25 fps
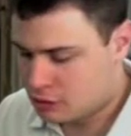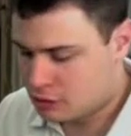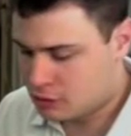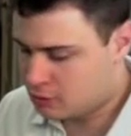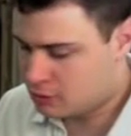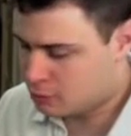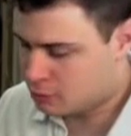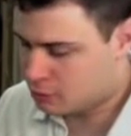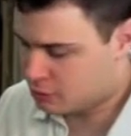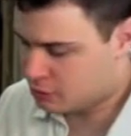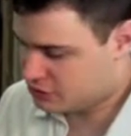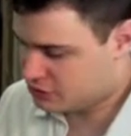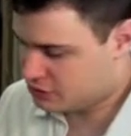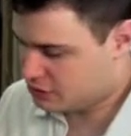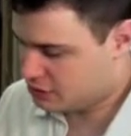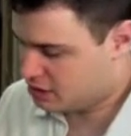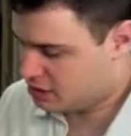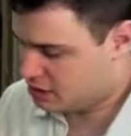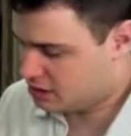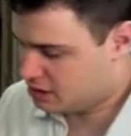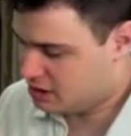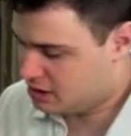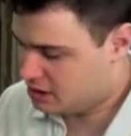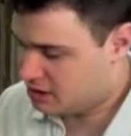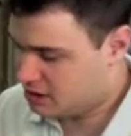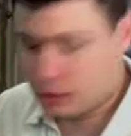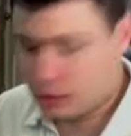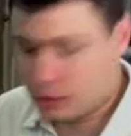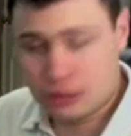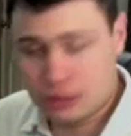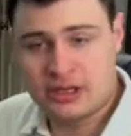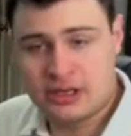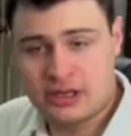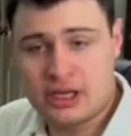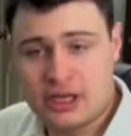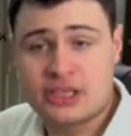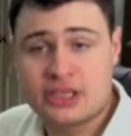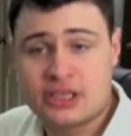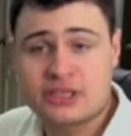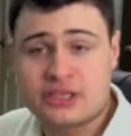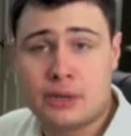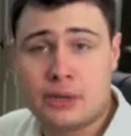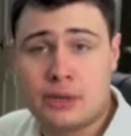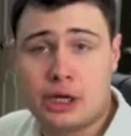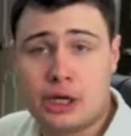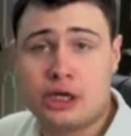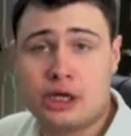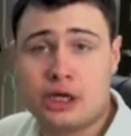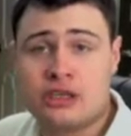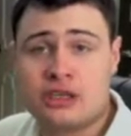What you're going to need to do then is
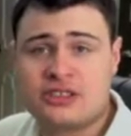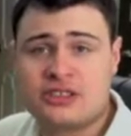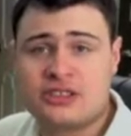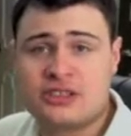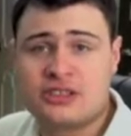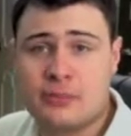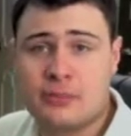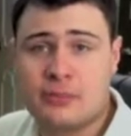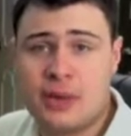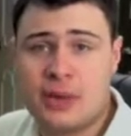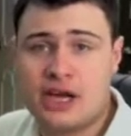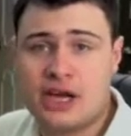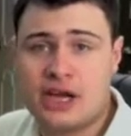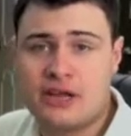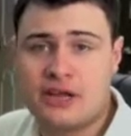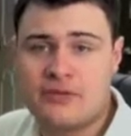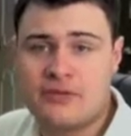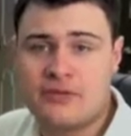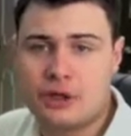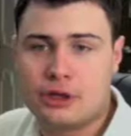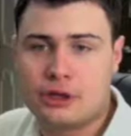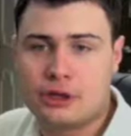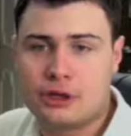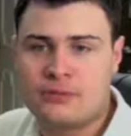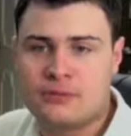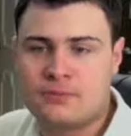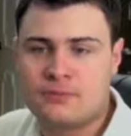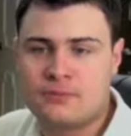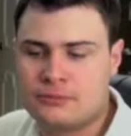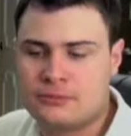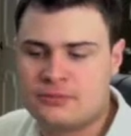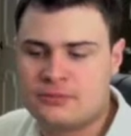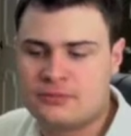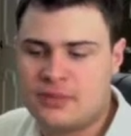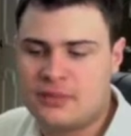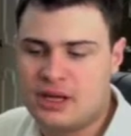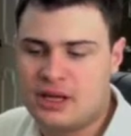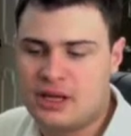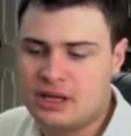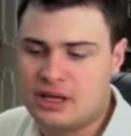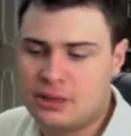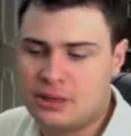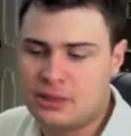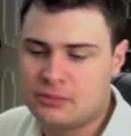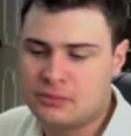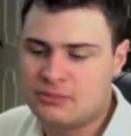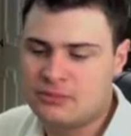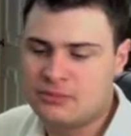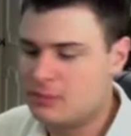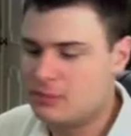buy some body filler.
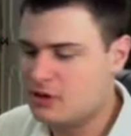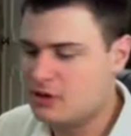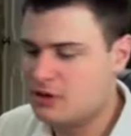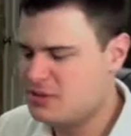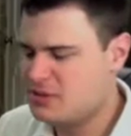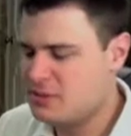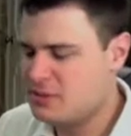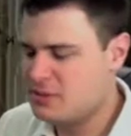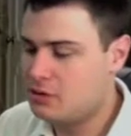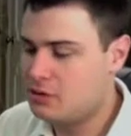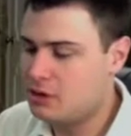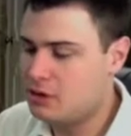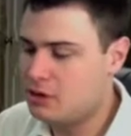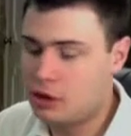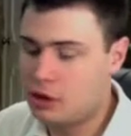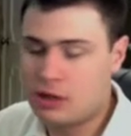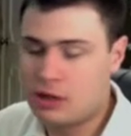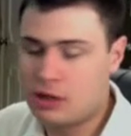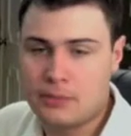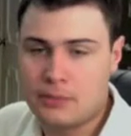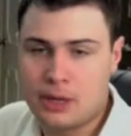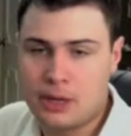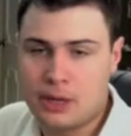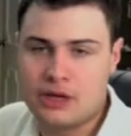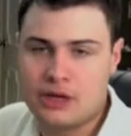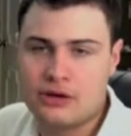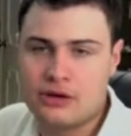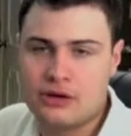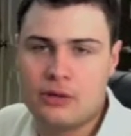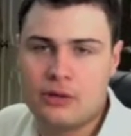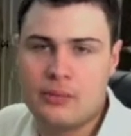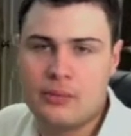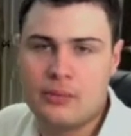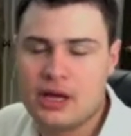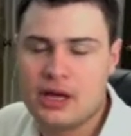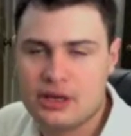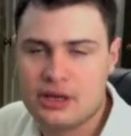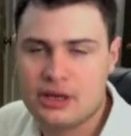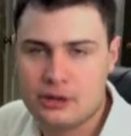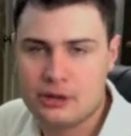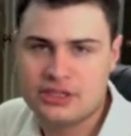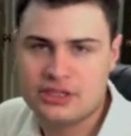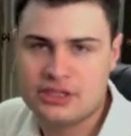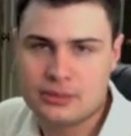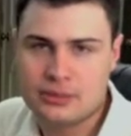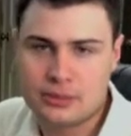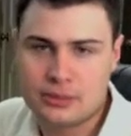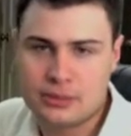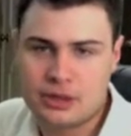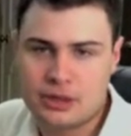And most people call it Bondo. Bondo
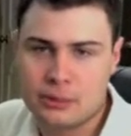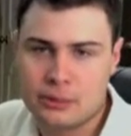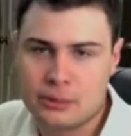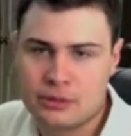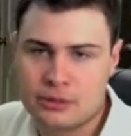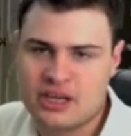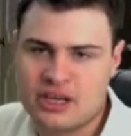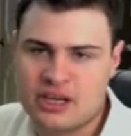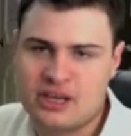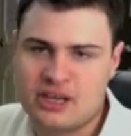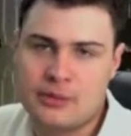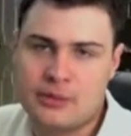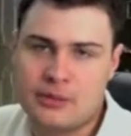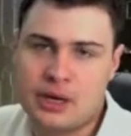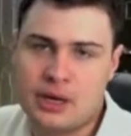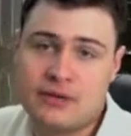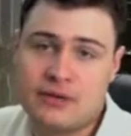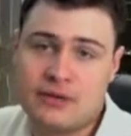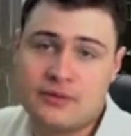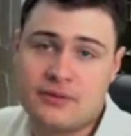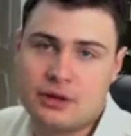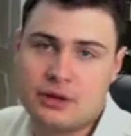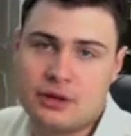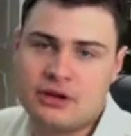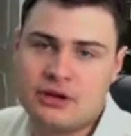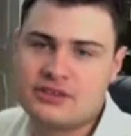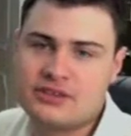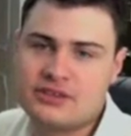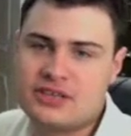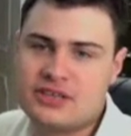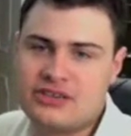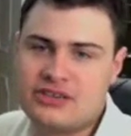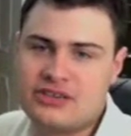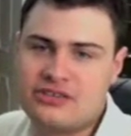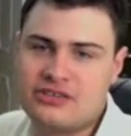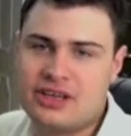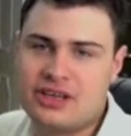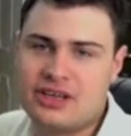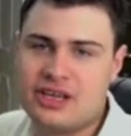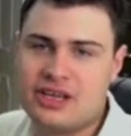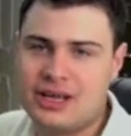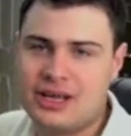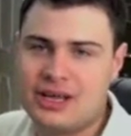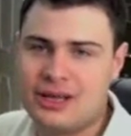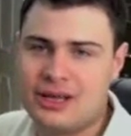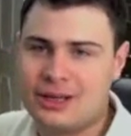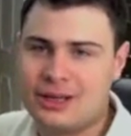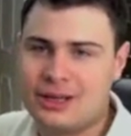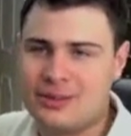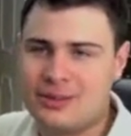is simply a brand of body filler, and it's actually
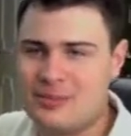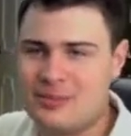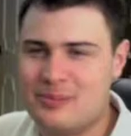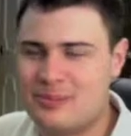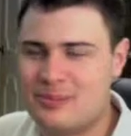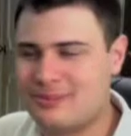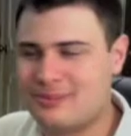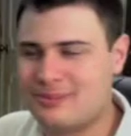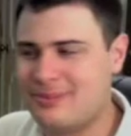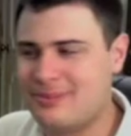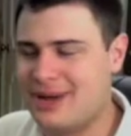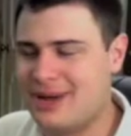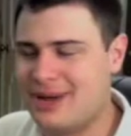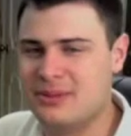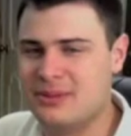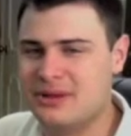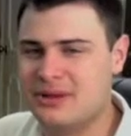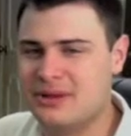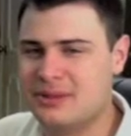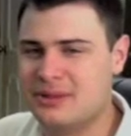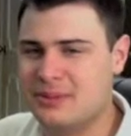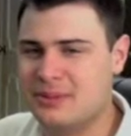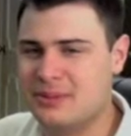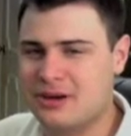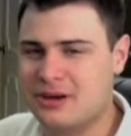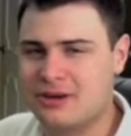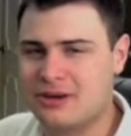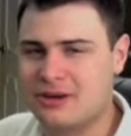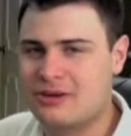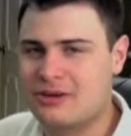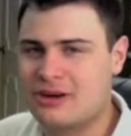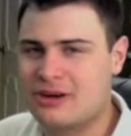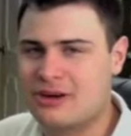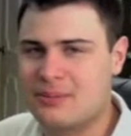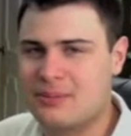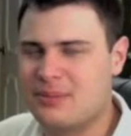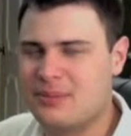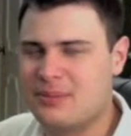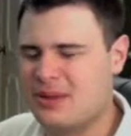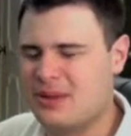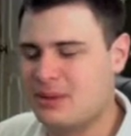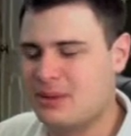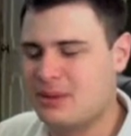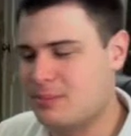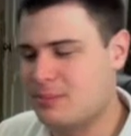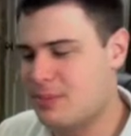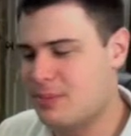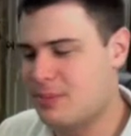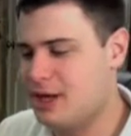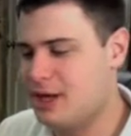bottom of the barrel crap. I
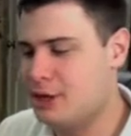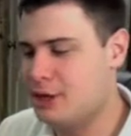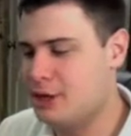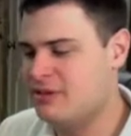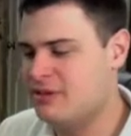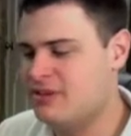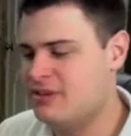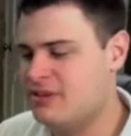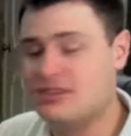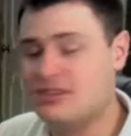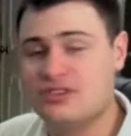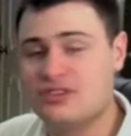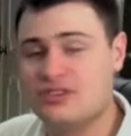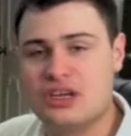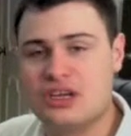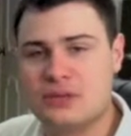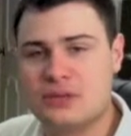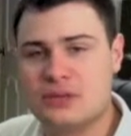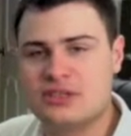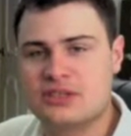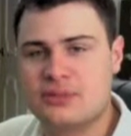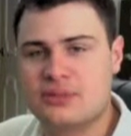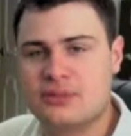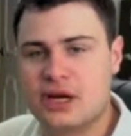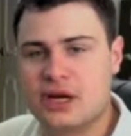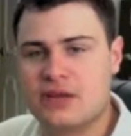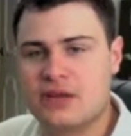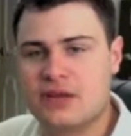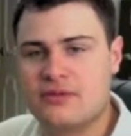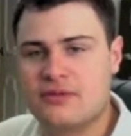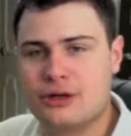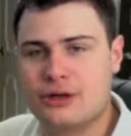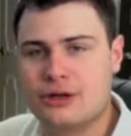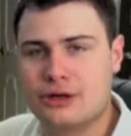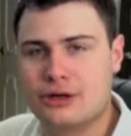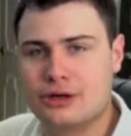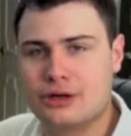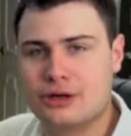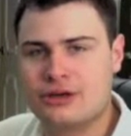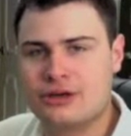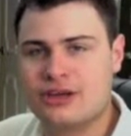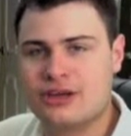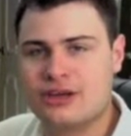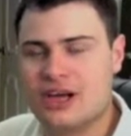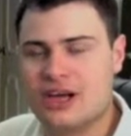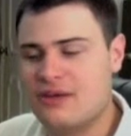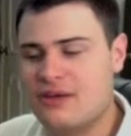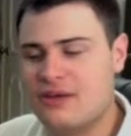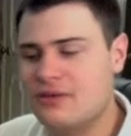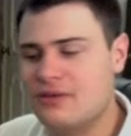mean, Bondo is the cheapest body filler.
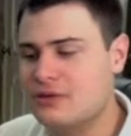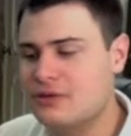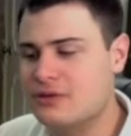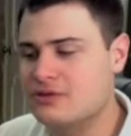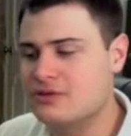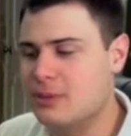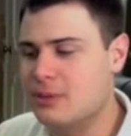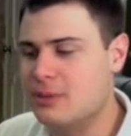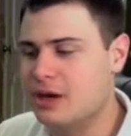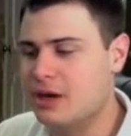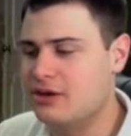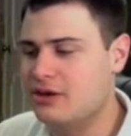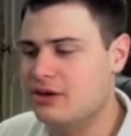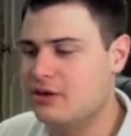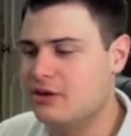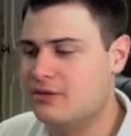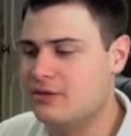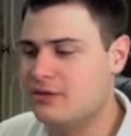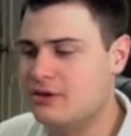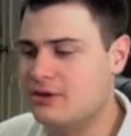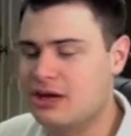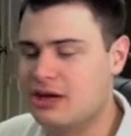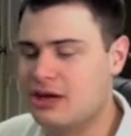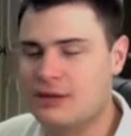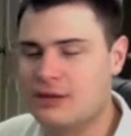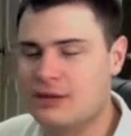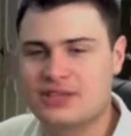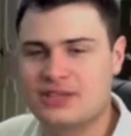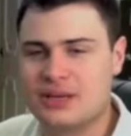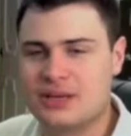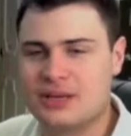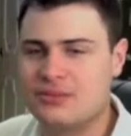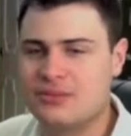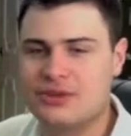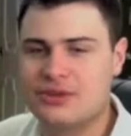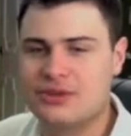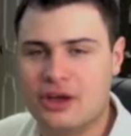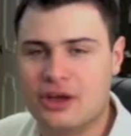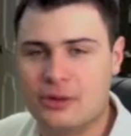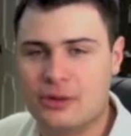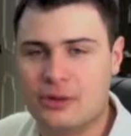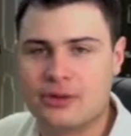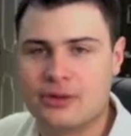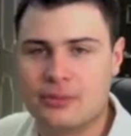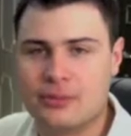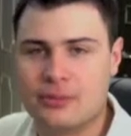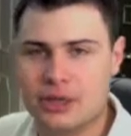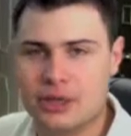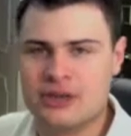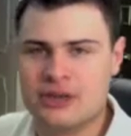I've used Bondo a few times. I'm done
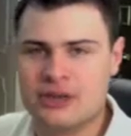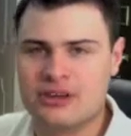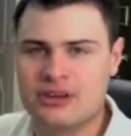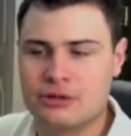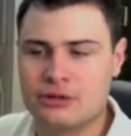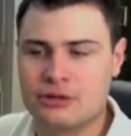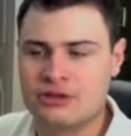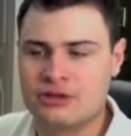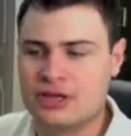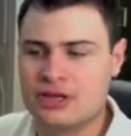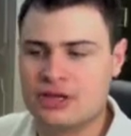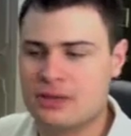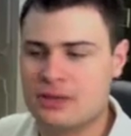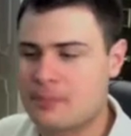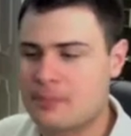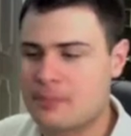with Bondo, okay?